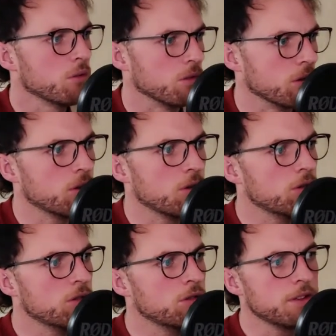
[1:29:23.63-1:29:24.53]

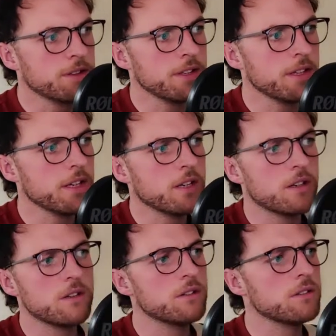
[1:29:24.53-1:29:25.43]
Over the
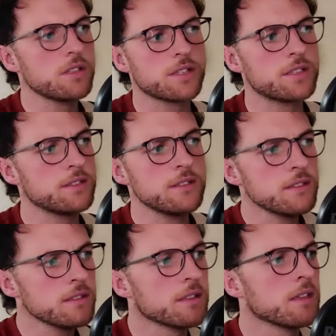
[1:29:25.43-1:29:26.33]

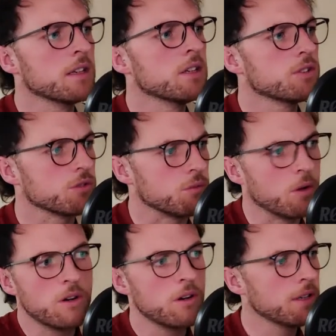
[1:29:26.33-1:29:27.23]
ocean
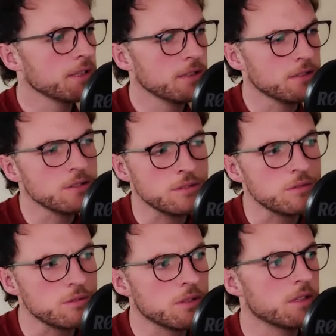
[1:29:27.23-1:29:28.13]
toward a
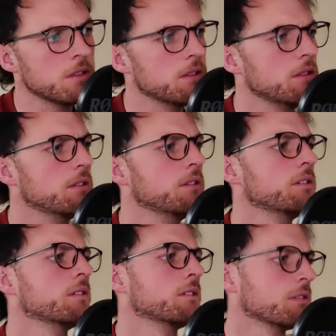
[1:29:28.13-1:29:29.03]
new world,
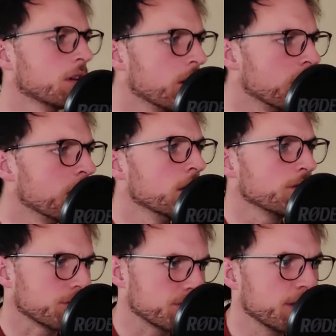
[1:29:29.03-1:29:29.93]
the
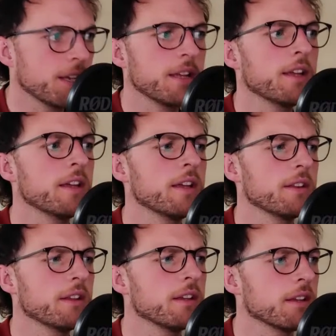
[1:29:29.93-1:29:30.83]
city,
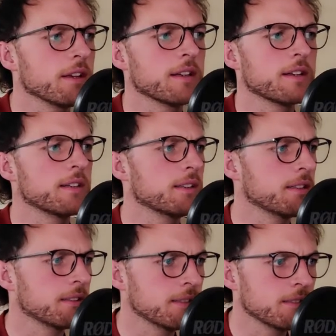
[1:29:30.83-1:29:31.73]
the
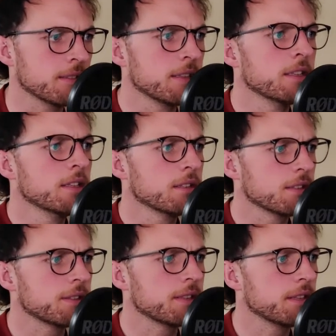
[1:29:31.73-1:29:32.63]
island, the
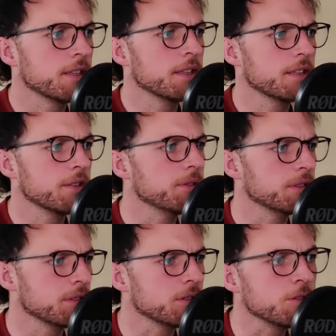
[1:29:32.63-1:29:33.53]
tear
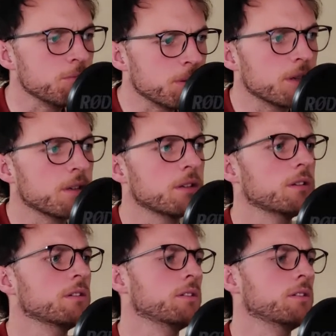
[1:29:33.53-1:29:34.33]
in the pearl.